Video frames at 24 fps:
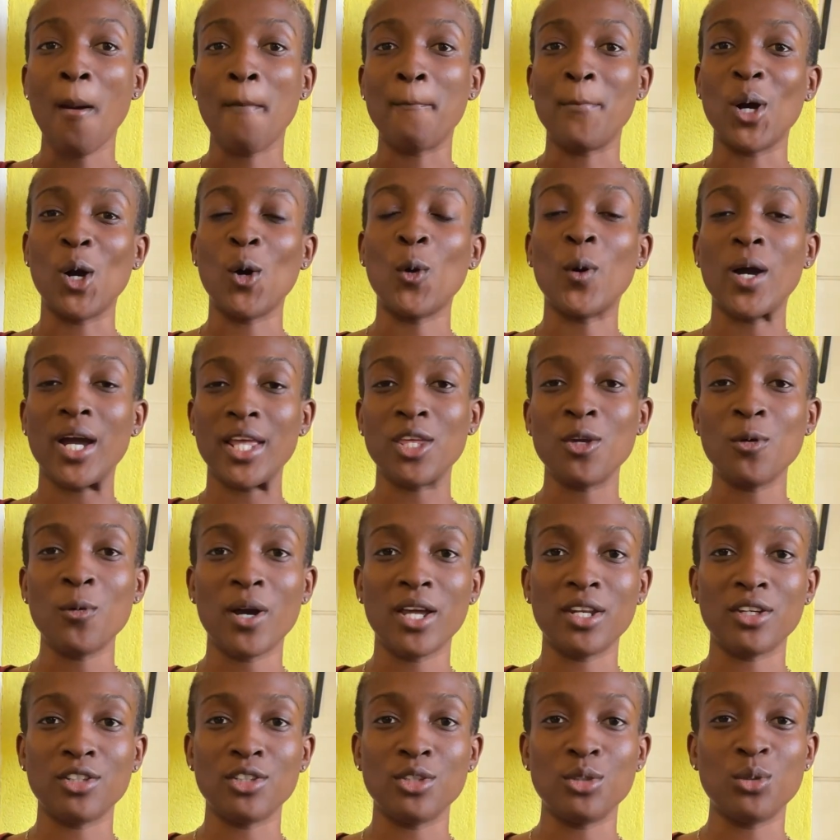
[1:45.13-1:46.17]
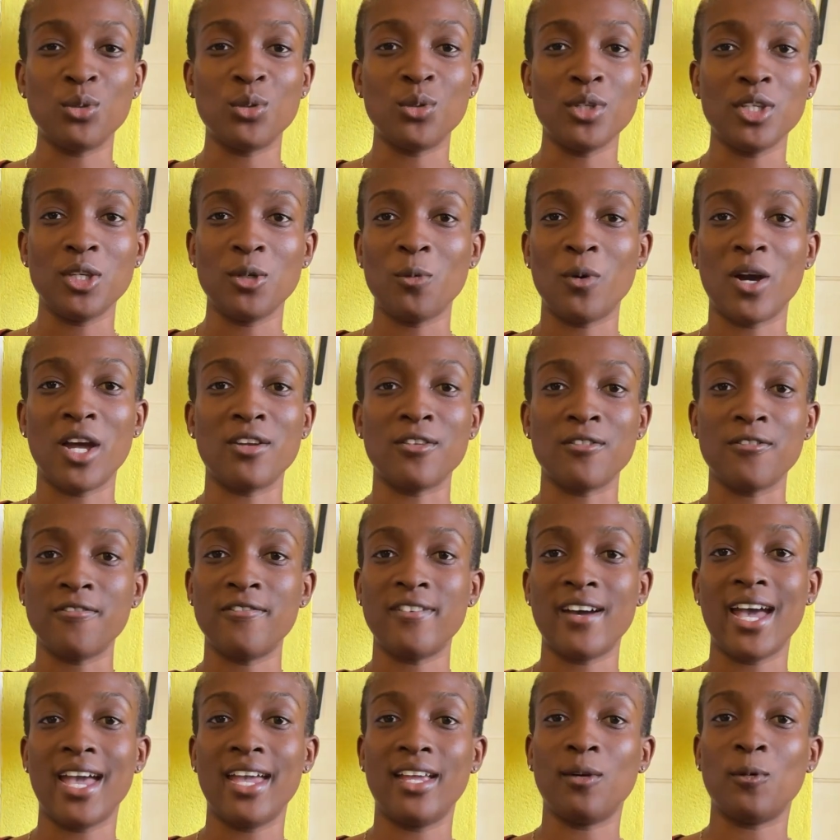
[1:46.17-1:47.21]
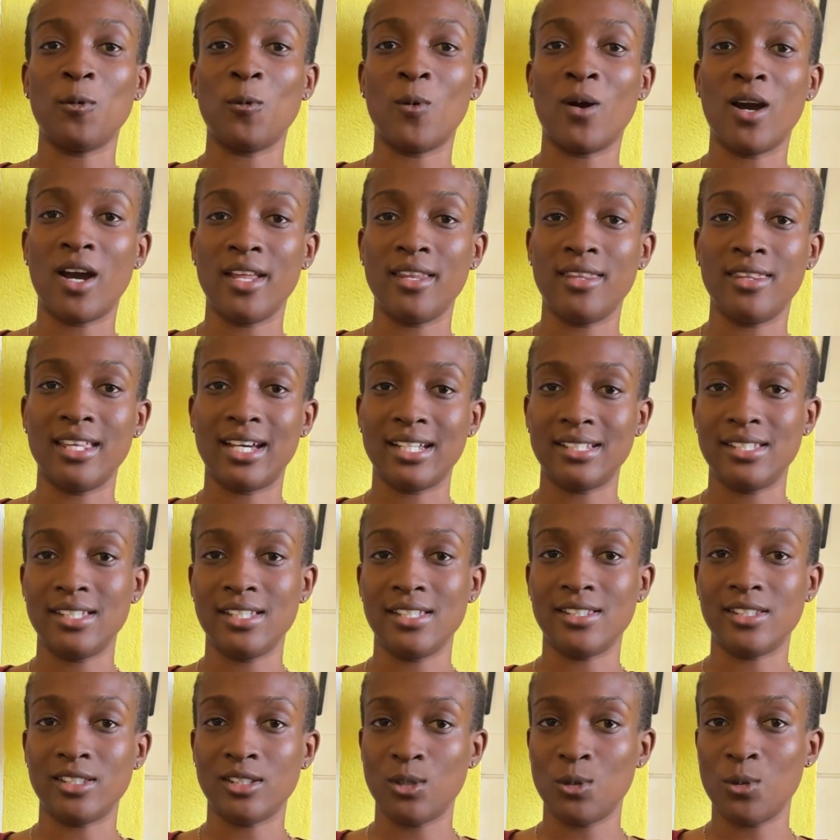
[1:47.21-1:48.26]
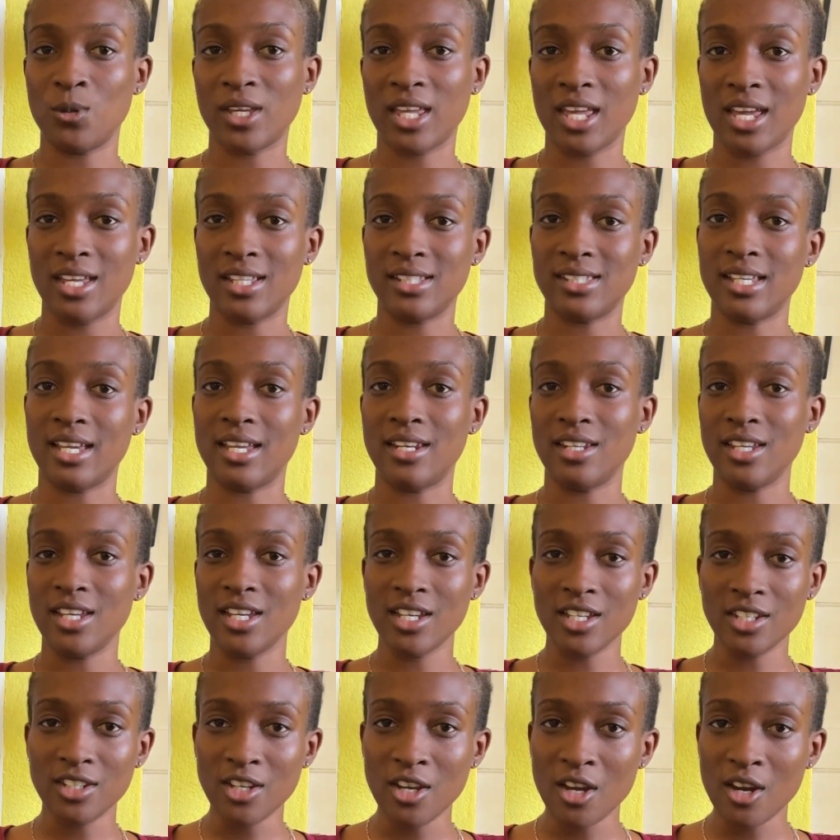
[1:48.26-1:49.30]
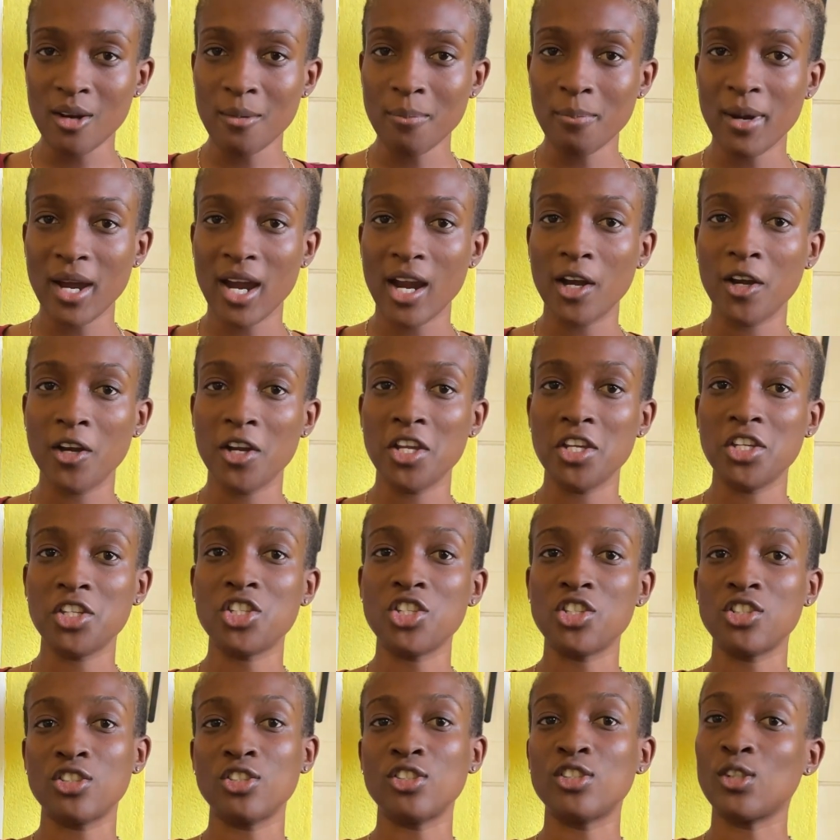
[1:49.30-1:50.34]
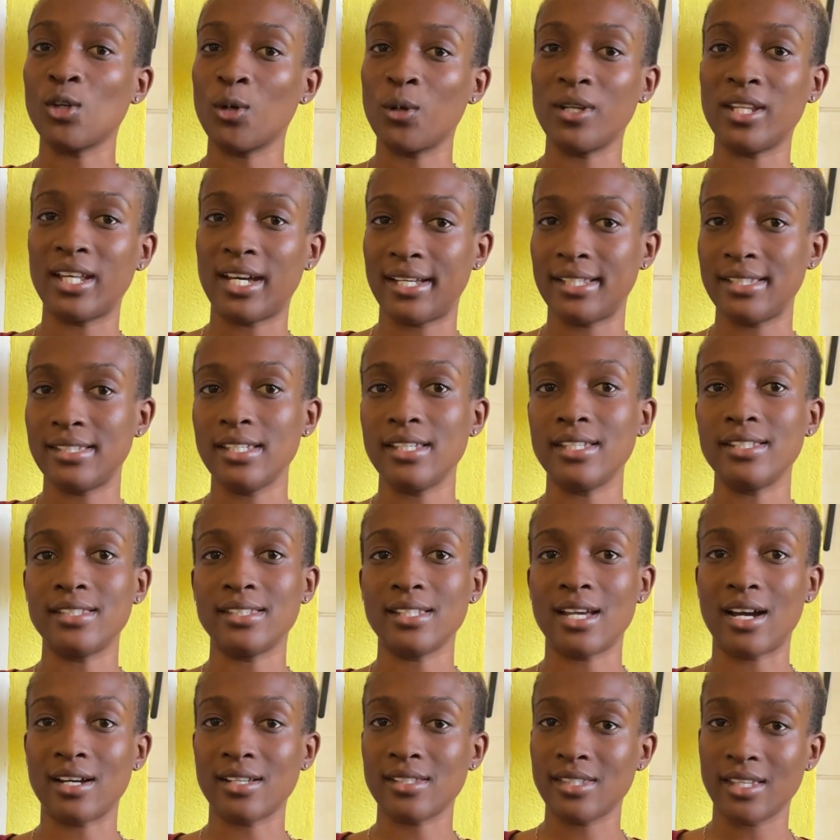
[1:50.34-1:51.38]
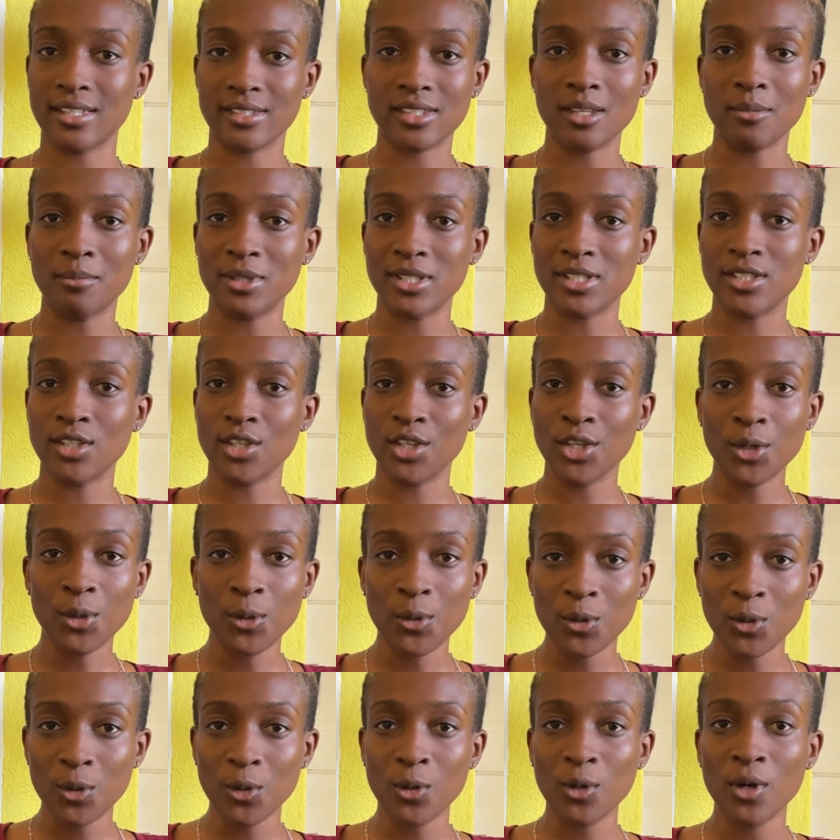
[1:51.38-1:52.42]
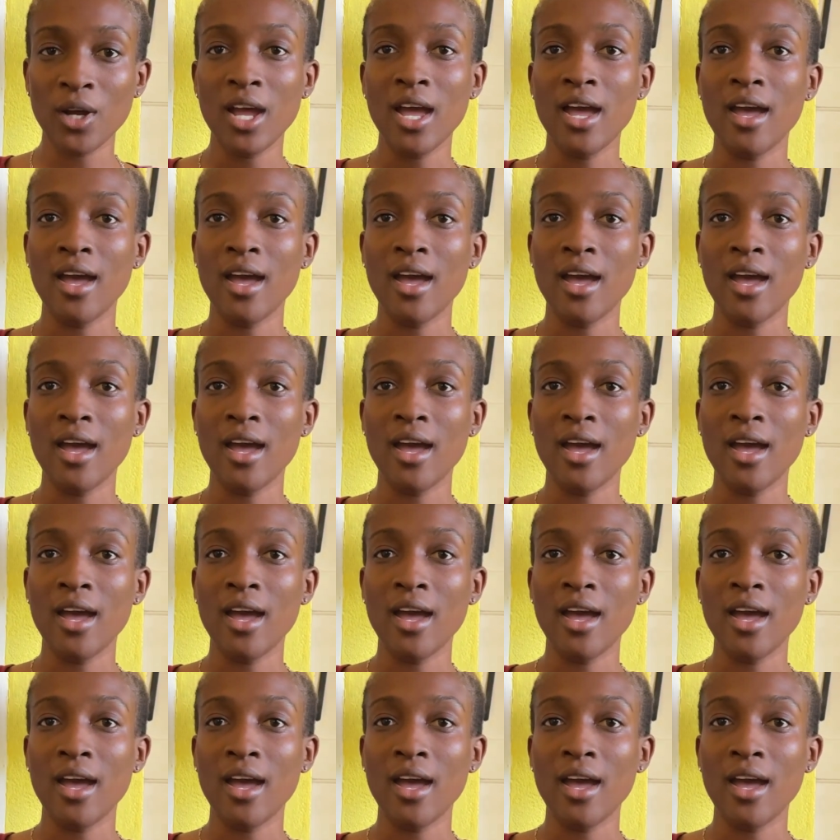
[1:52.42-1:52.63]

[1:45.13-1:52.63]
But what you want to do, you want to find one that is located in your parish so that it's accessible to you,